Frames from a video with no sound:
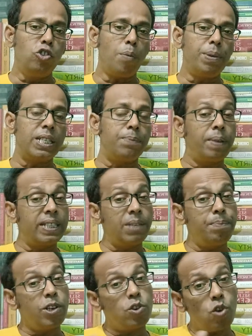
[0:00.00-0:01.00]
of a
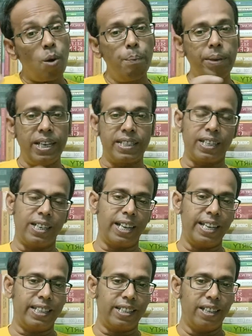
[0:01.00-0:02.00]
specific combination
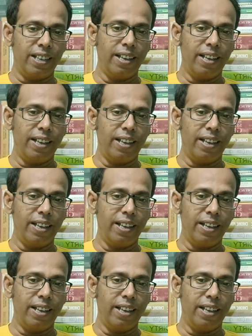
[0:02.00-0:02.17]
like